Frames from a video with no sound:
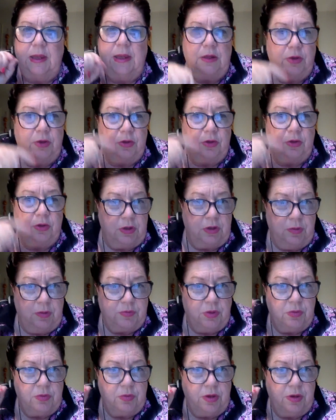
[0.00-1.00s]
Look at
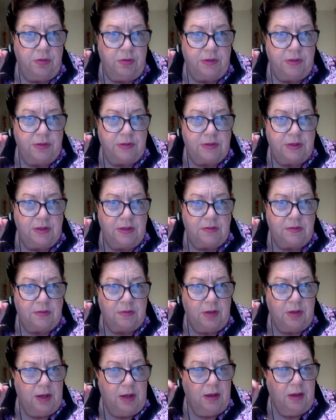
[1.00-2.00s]
cryptocurrencies.
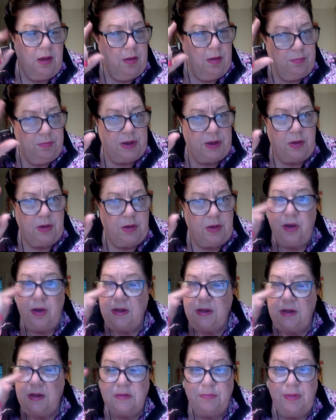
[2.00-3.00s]
Okay,
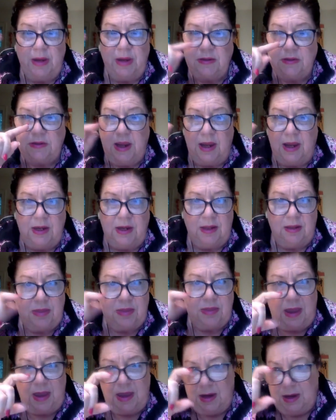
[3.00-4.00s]
Bitcoin is maintaining
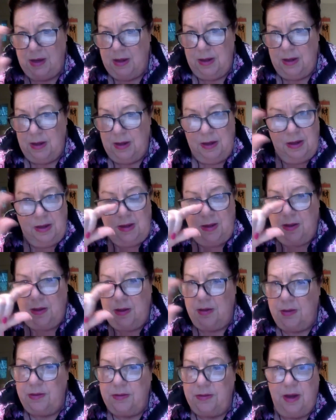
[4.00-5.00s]
that
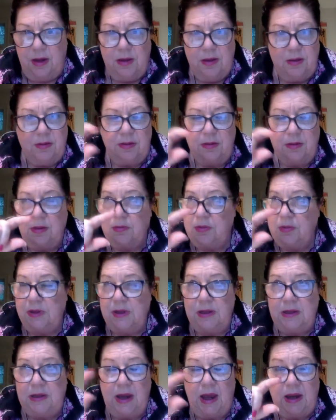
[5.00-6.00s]
in
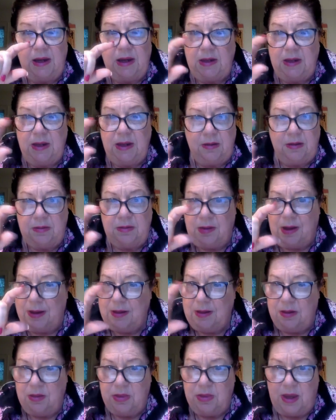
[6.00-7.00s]

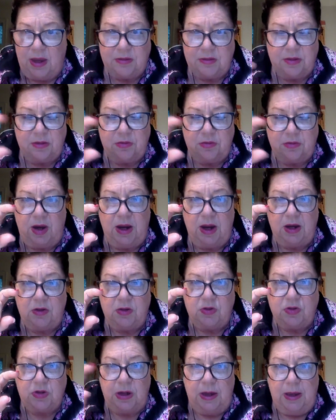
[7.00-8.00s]
90,000
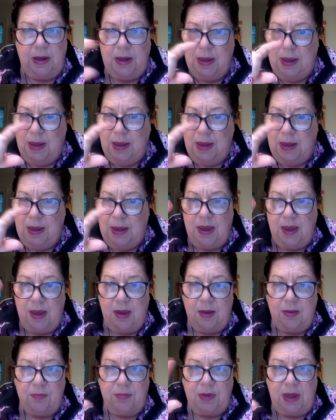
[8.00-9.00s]
range,
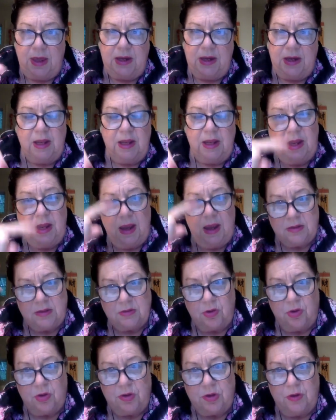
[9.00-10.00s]
and it has
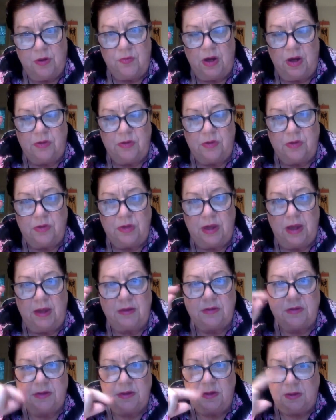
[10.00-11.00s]
gone over
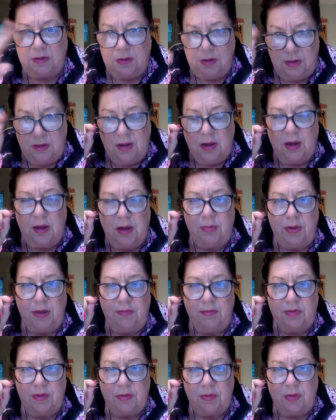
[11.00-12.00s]
100,000. I
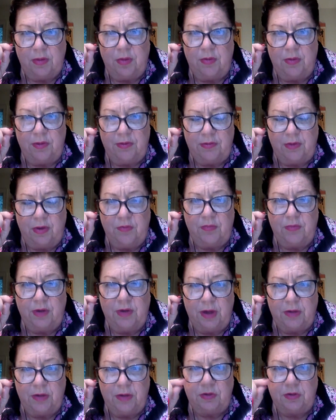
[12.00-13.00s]
believe it'll go over
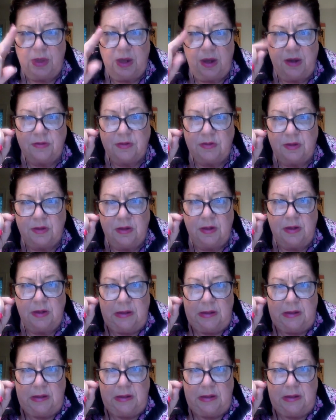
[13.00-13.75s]
100,000.